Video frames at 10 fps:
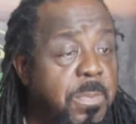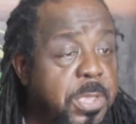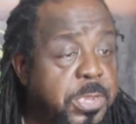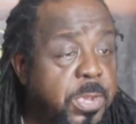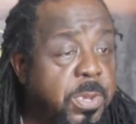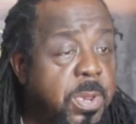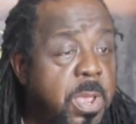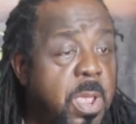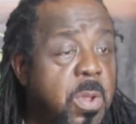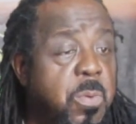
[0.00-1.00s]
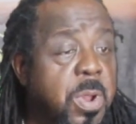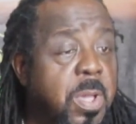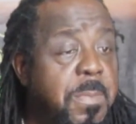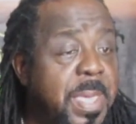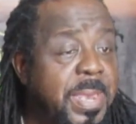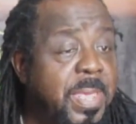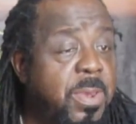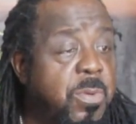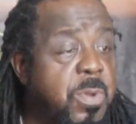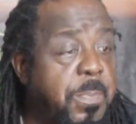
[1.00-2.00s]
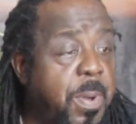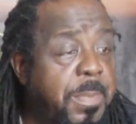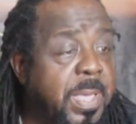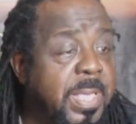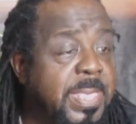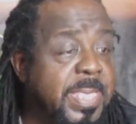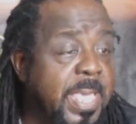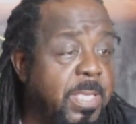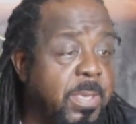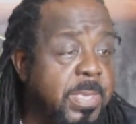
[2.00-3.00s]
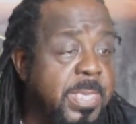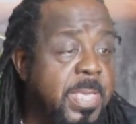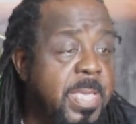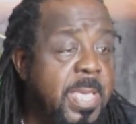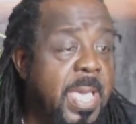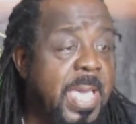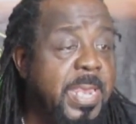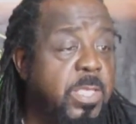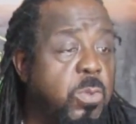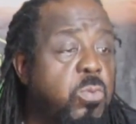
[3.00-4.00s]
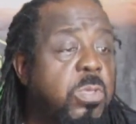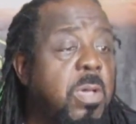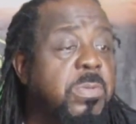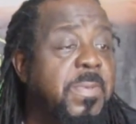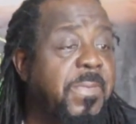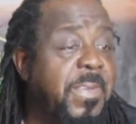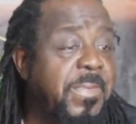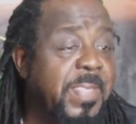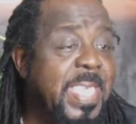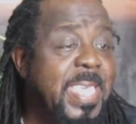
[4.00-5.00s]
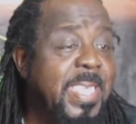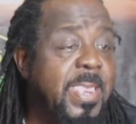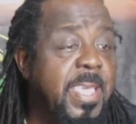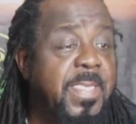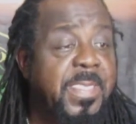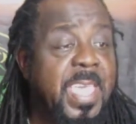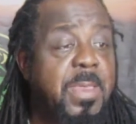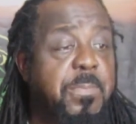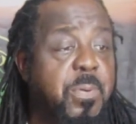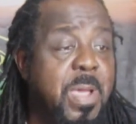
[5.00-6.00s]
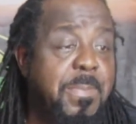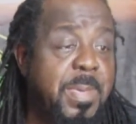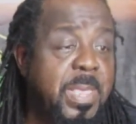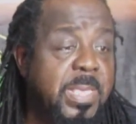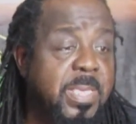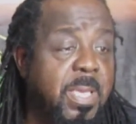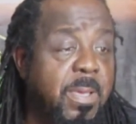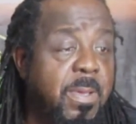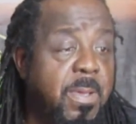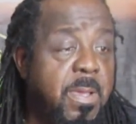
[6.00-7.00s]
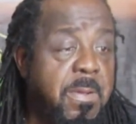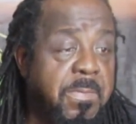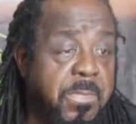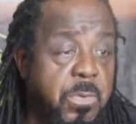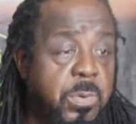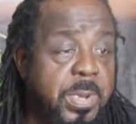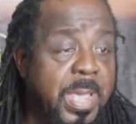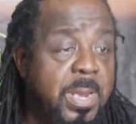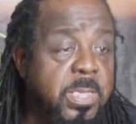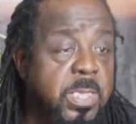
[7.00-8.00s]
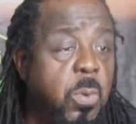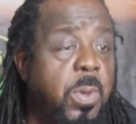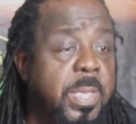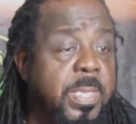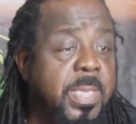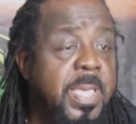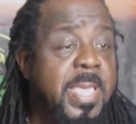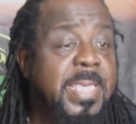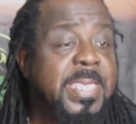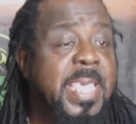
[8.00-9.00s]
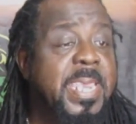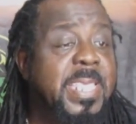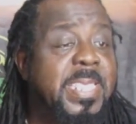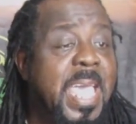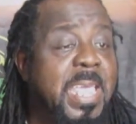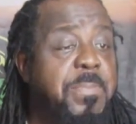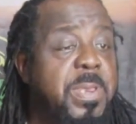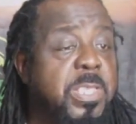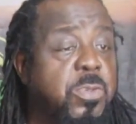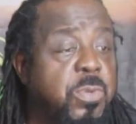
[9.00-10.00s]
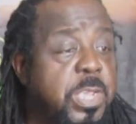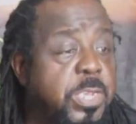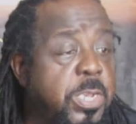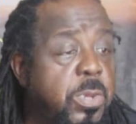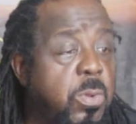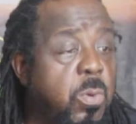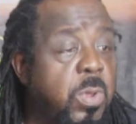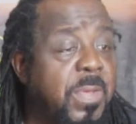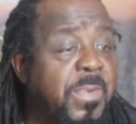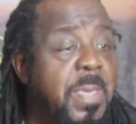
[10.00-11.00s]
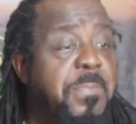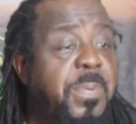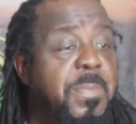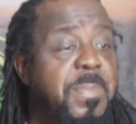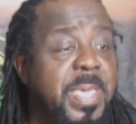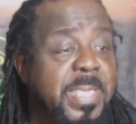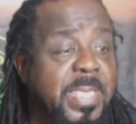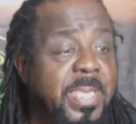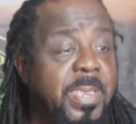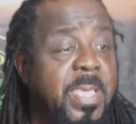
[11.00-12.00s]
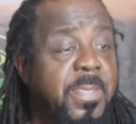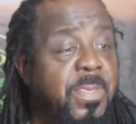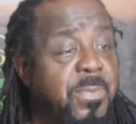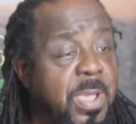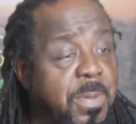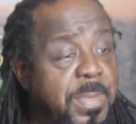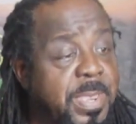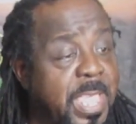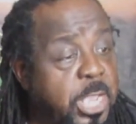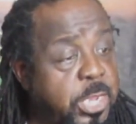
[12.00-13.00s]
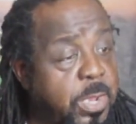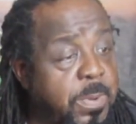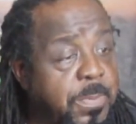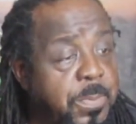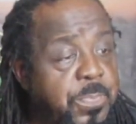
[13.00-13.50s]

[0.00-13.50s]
Commission recommended Republican status, and in 2015, then Prime Minister Frondel Stewart said his administration would have implemented the recommendation.